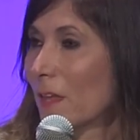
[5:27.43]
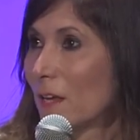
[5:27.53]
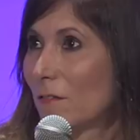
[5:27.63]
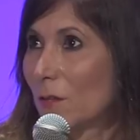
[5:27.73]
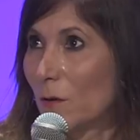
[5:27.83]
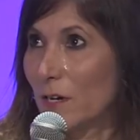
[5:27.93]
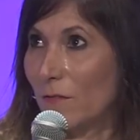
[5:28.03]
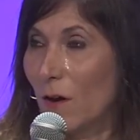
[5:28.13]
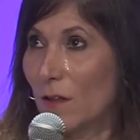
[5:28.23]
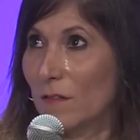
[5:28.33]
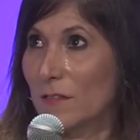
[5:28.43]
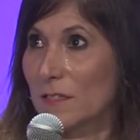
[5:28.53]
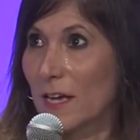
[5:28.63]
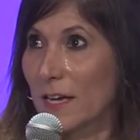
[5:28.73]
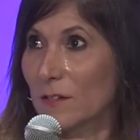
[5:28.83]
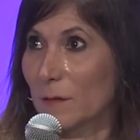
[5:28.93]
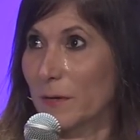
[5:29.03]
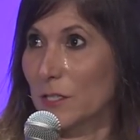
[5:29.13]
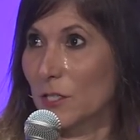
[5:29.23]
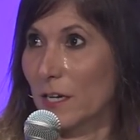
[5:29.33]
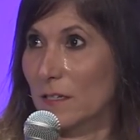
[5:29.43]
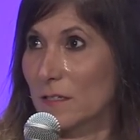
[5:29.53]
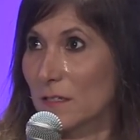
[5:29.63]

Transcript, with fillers: even though I have all of this anger in my chest?